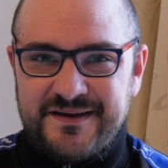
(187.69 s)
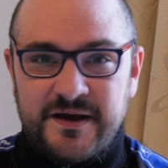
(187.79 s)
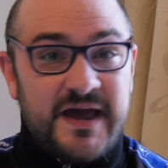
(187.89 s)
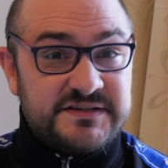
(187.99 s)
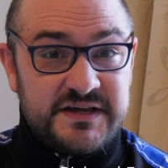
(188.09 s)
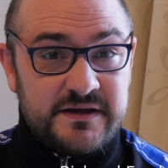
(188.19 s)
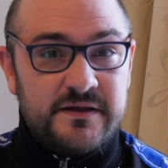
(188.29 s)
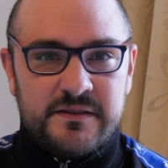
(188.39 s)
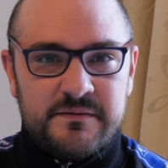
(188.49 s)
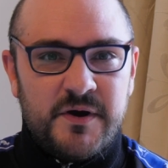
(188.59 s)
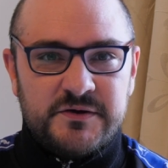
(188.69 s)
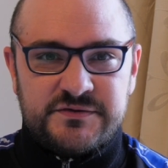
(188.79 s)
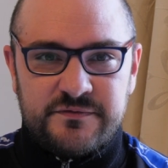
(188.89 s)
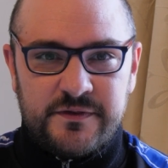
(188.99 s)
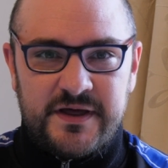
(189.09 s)
are getting the
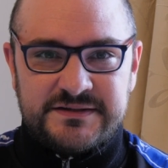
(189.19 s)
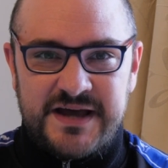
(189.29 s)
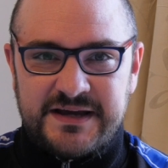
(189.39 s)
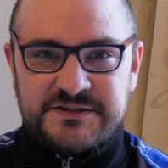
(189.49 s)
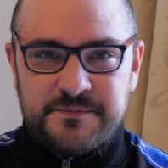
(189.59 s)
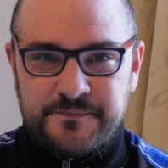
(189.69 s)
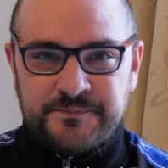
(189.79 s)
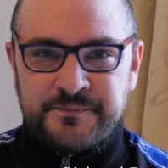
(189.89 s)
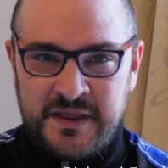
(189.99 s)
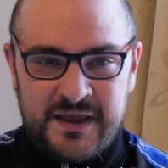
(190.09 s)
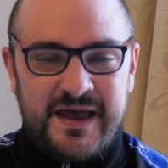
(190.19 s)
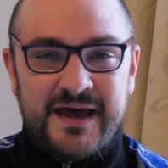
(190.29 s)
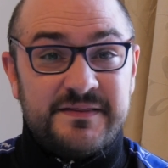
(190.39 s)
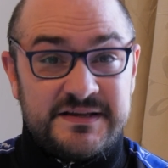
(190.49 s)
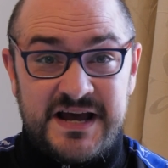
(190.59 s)
most for their tax
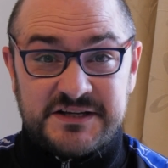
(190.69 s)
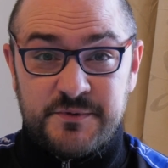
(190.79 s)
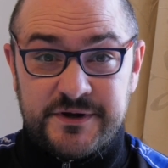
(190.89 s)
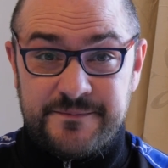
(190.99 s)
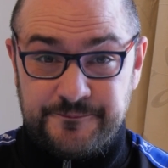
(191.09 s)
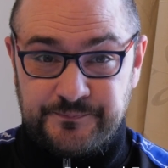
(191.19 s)
money.